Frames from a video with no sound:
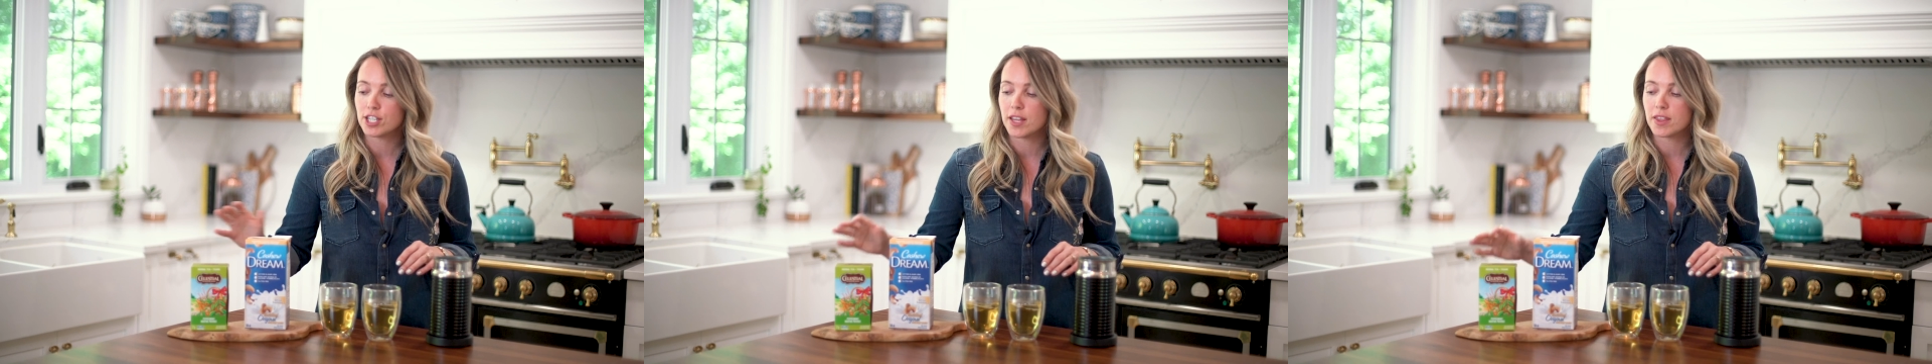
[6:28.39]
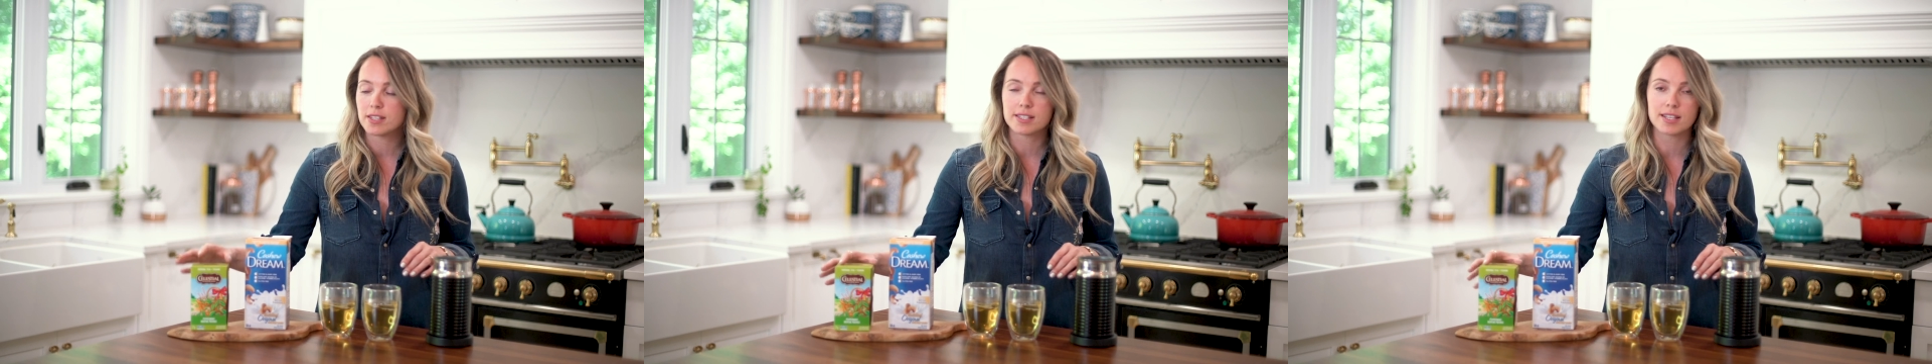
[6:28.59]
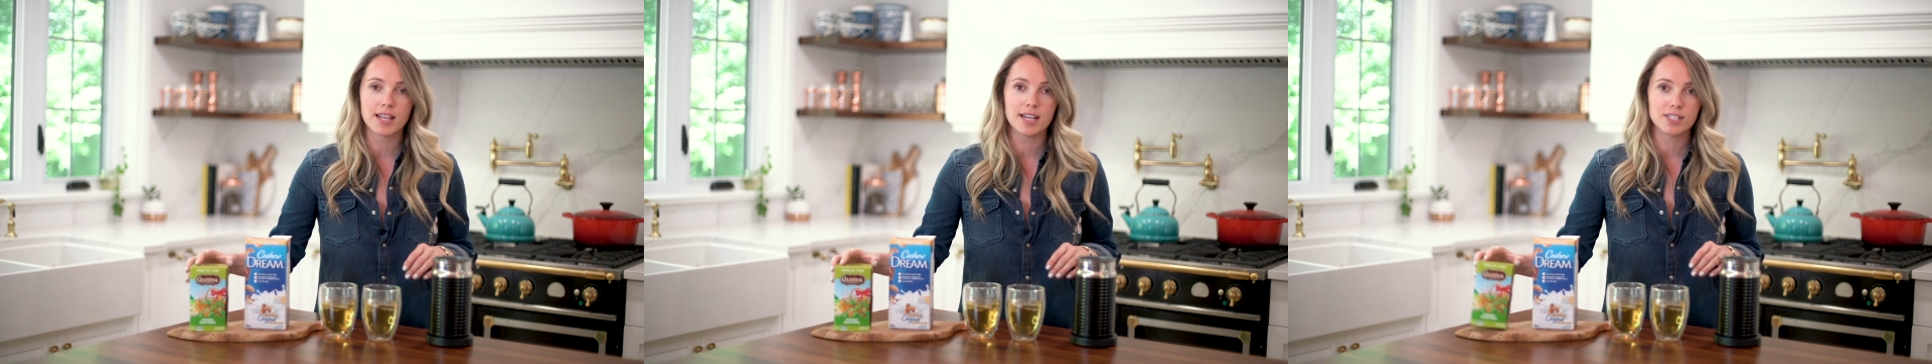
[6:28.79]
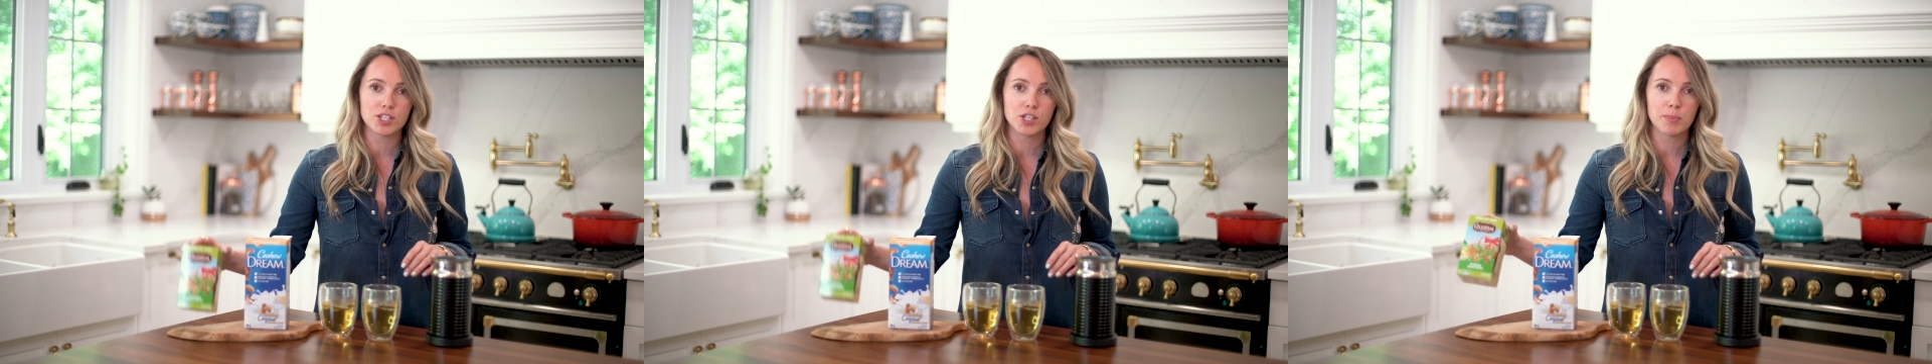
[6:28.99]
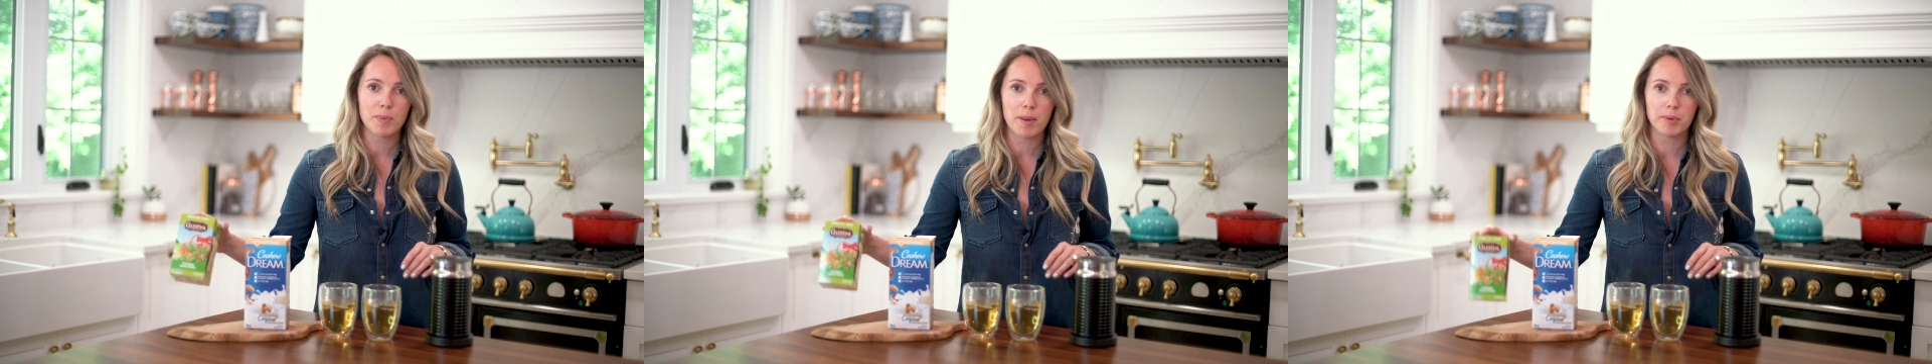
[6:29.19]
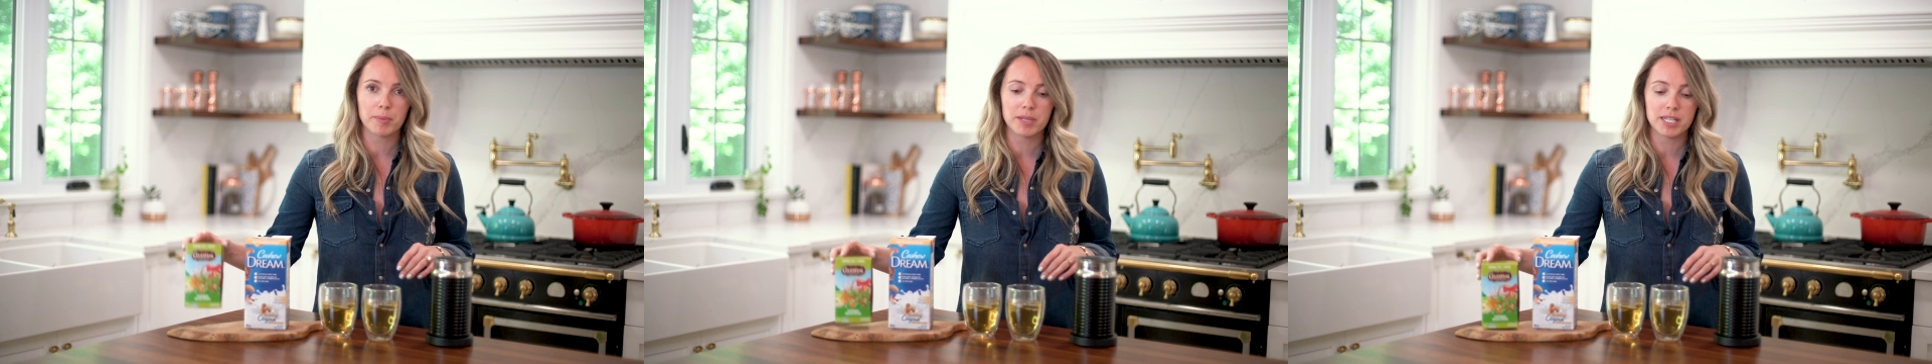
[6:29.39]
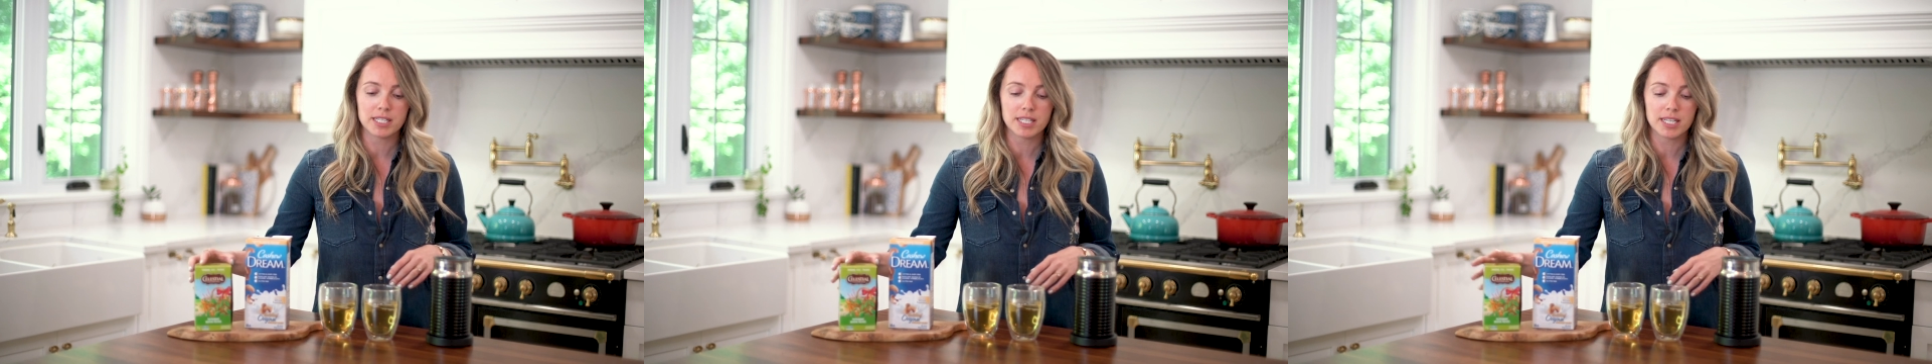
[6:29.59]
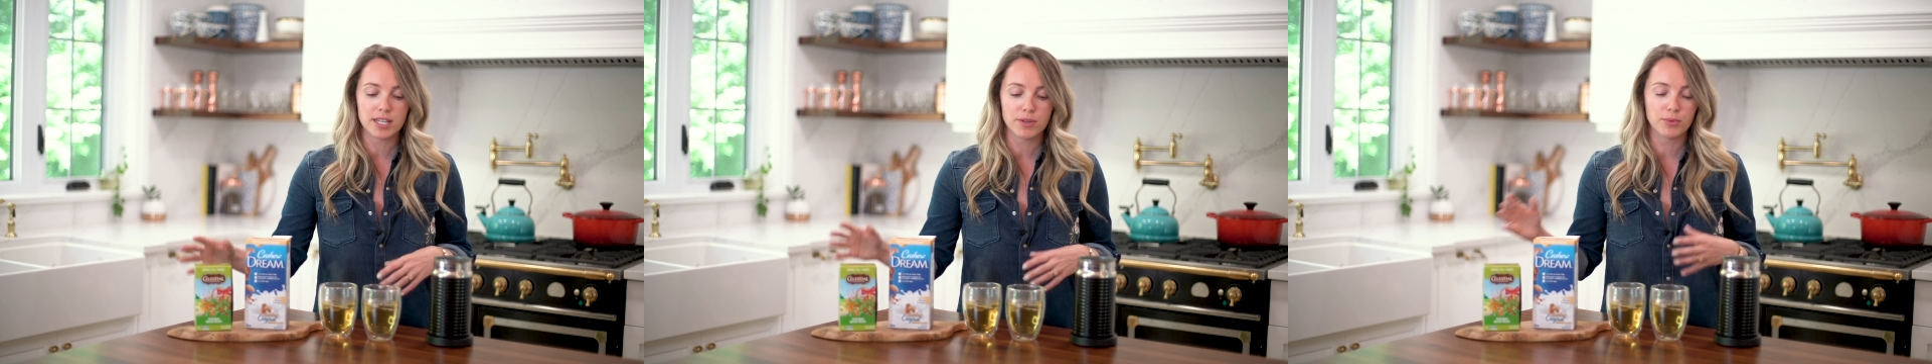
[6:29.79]
and the Celestial peppermint
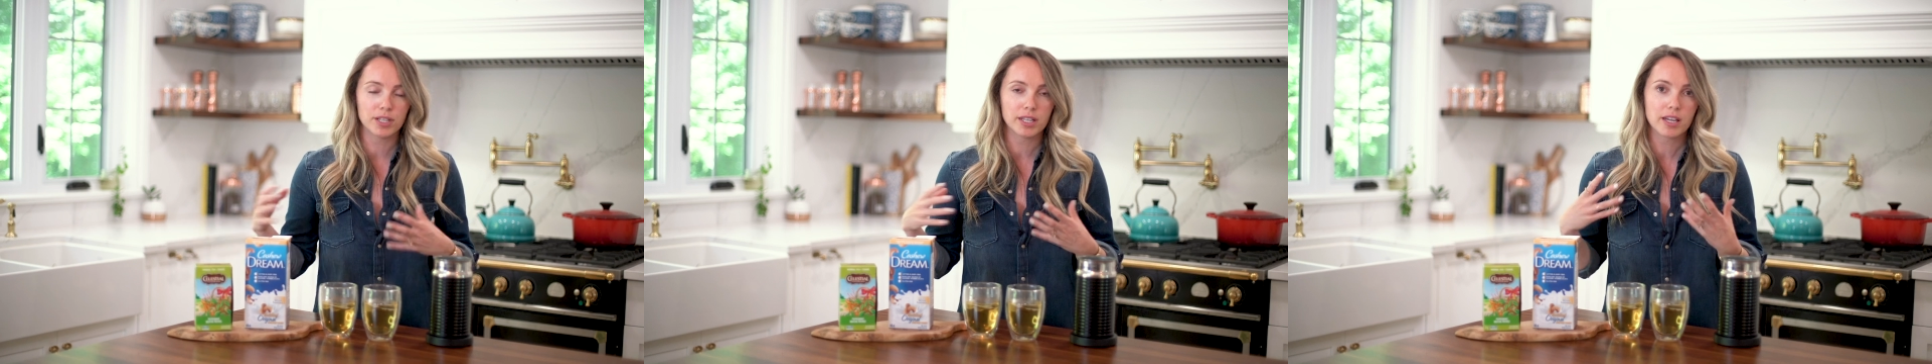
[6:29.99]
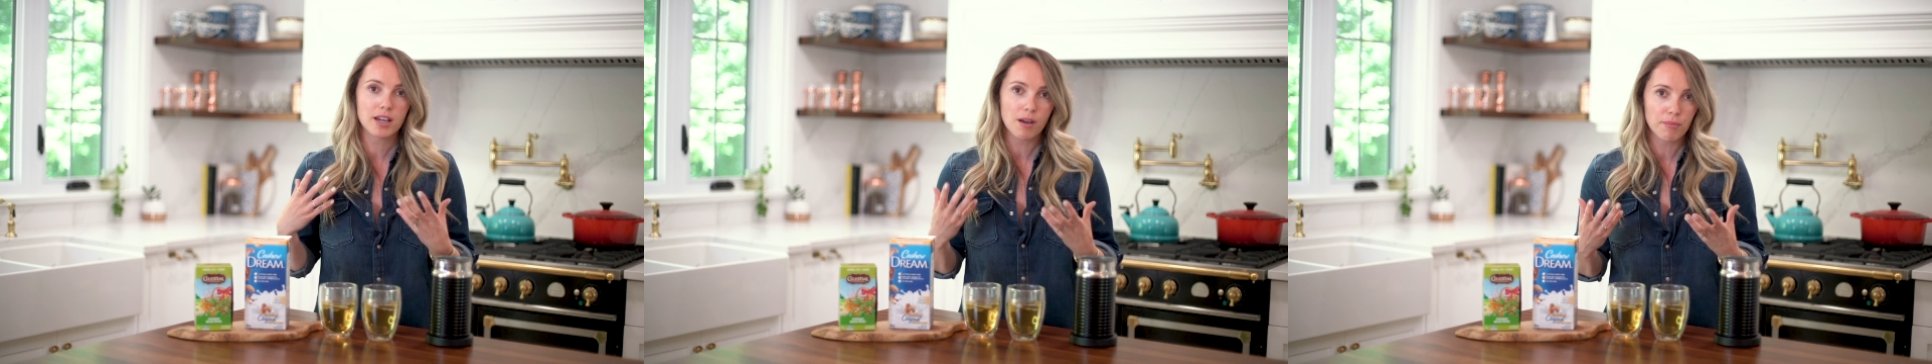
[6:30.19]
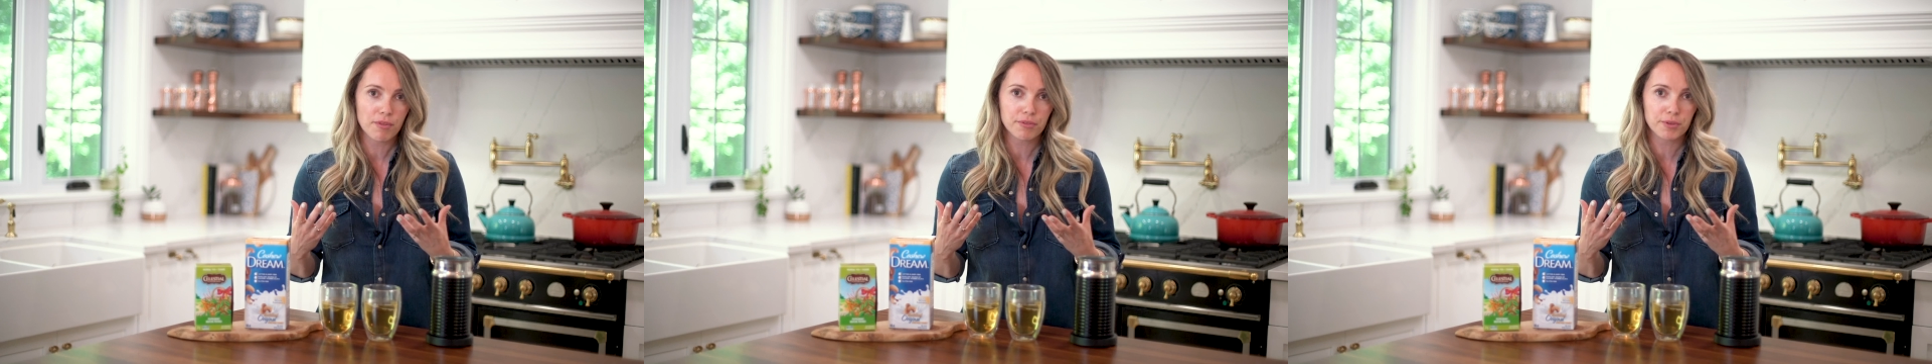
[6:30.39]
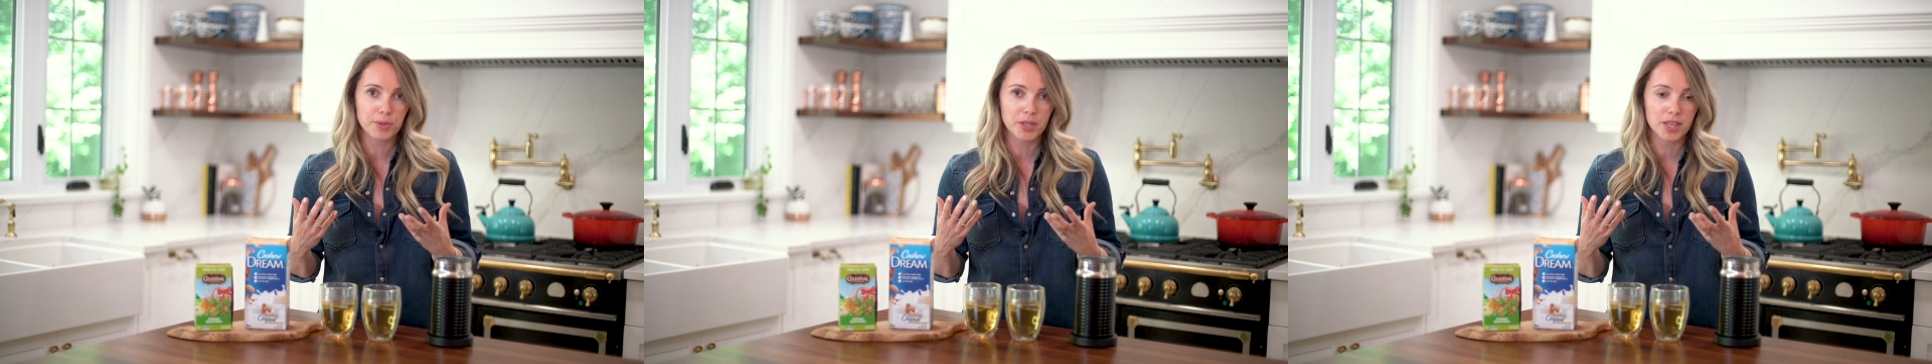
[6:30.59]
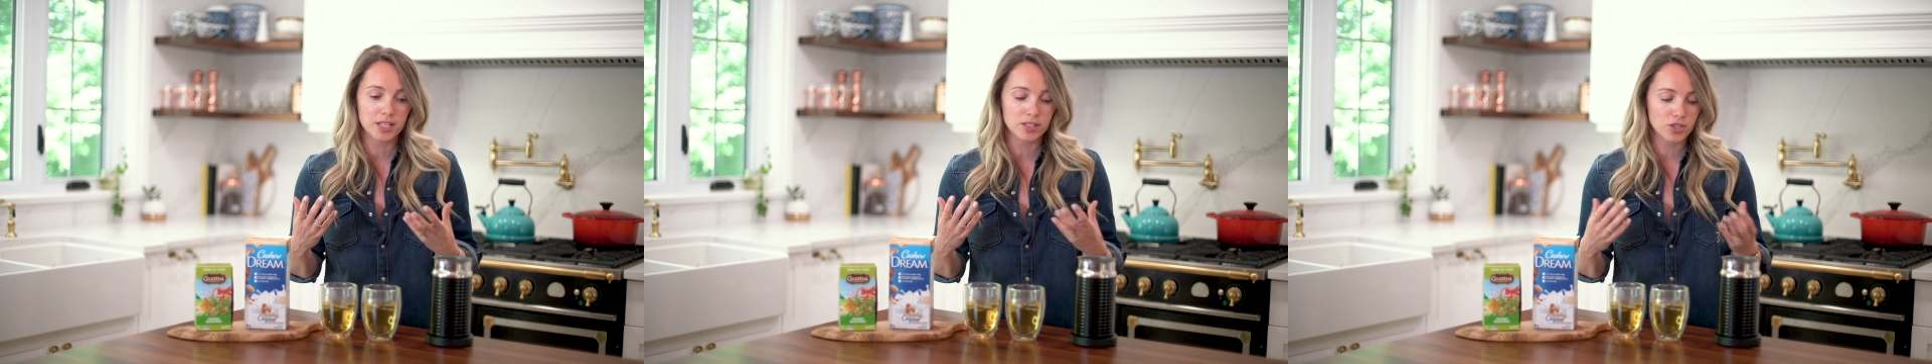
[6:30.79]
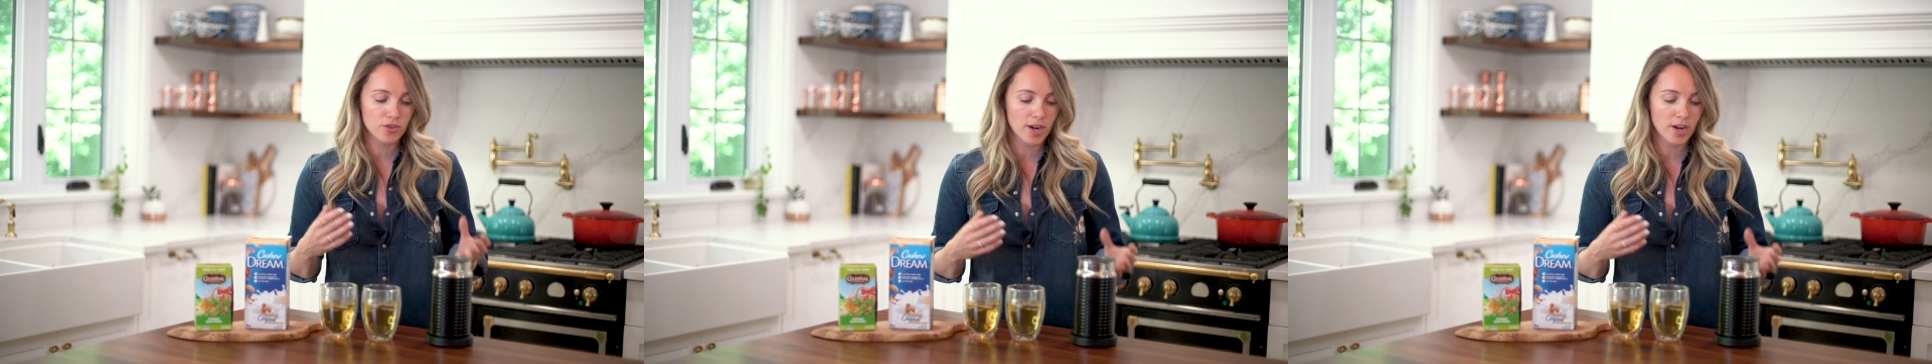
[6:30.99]
tea really come through in this